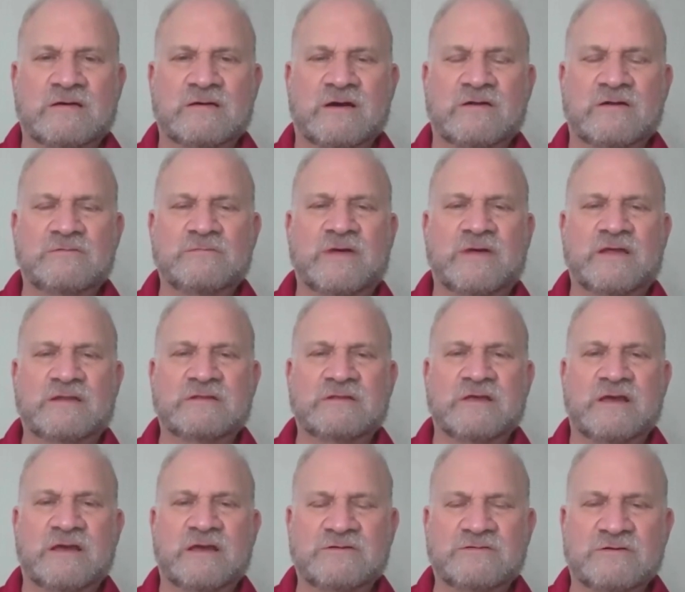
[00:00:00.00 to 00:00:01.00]

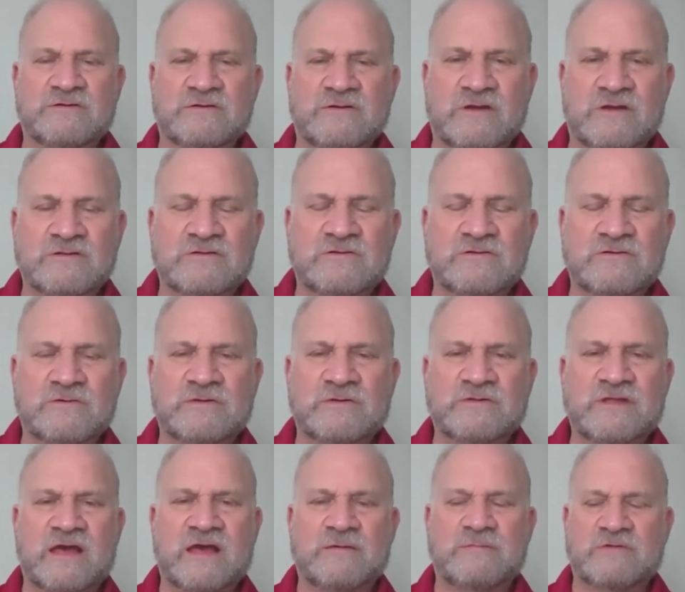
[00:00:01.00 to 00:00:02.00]
Unmeditation, undoing
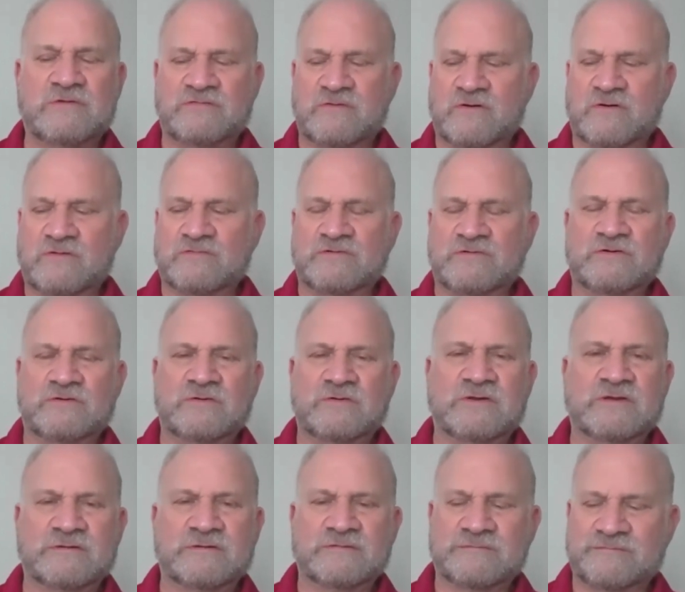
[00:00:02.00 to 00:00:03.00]
the habit of
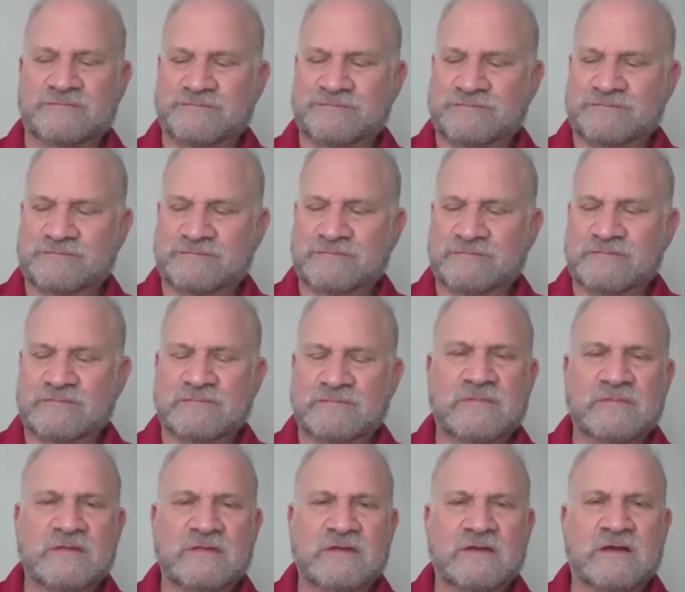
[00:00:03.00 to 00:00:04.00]
overdoing.
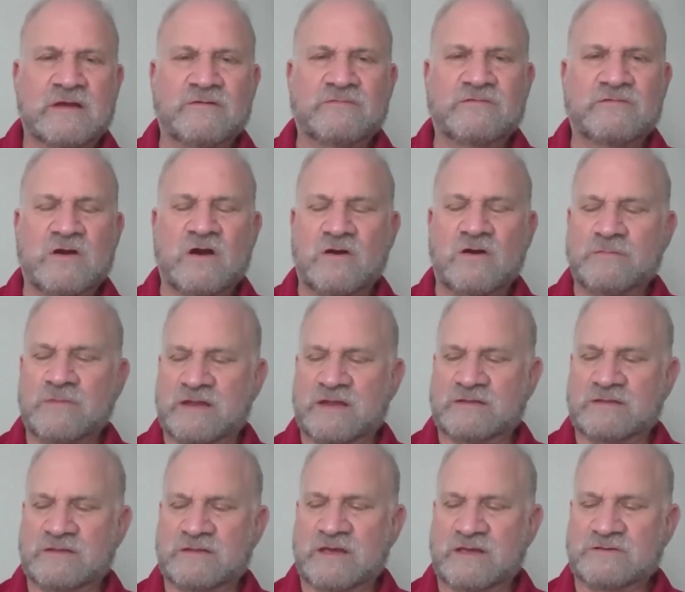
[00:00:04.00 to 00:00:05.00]
Of
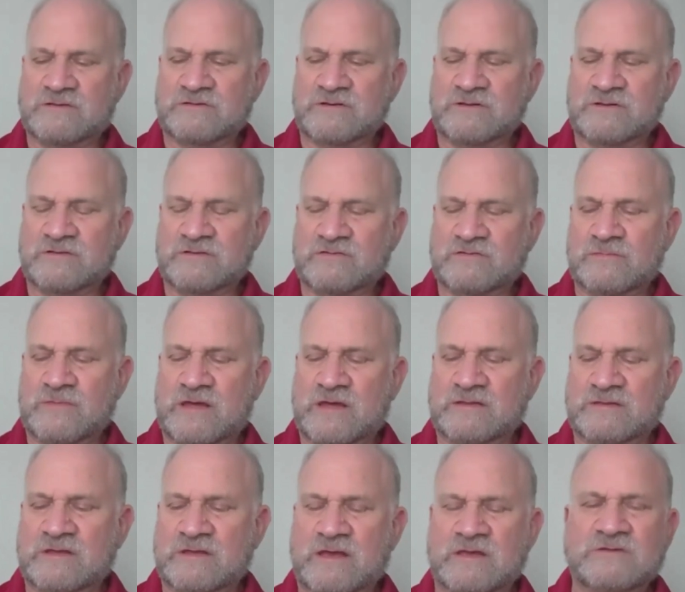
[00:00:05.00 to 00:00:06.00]
co-meditation,
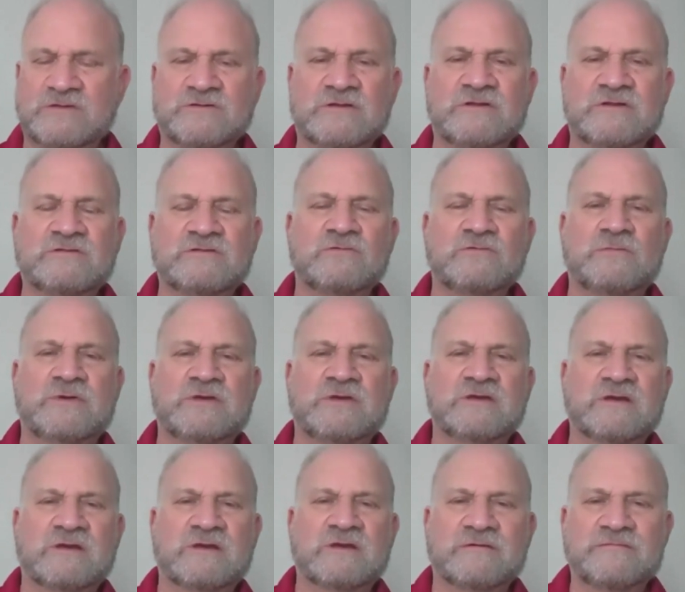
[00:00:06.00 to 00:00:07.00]
intermeditation,
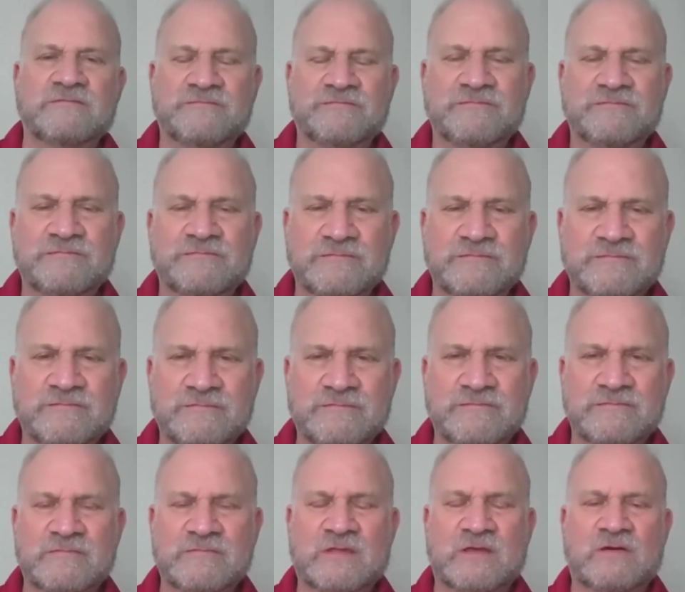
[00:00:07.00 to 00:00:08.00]
interbeing.
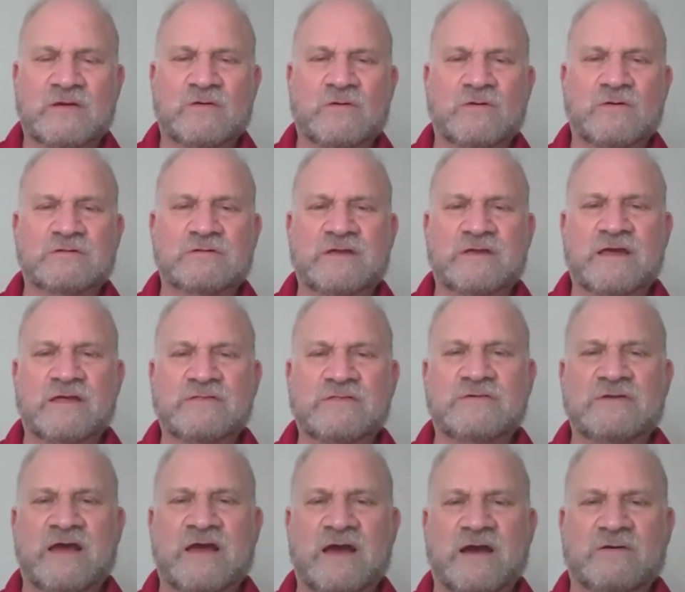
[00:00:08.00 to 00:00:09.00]
All together
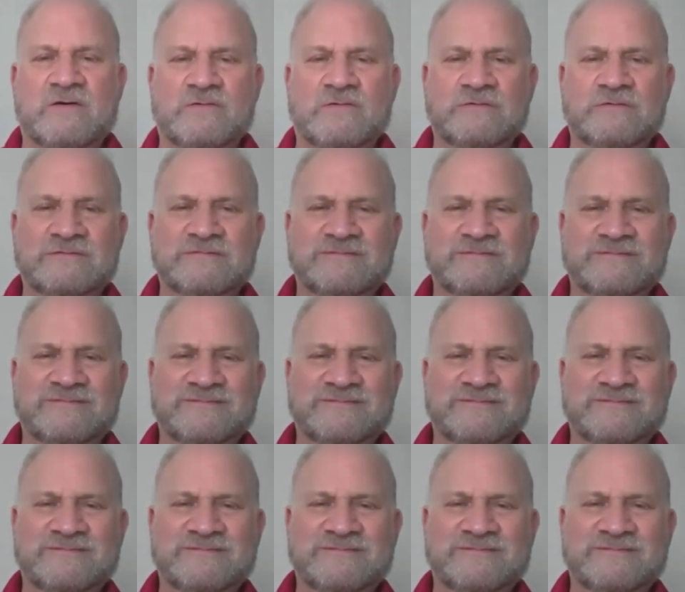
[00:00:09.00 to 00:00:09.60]
now,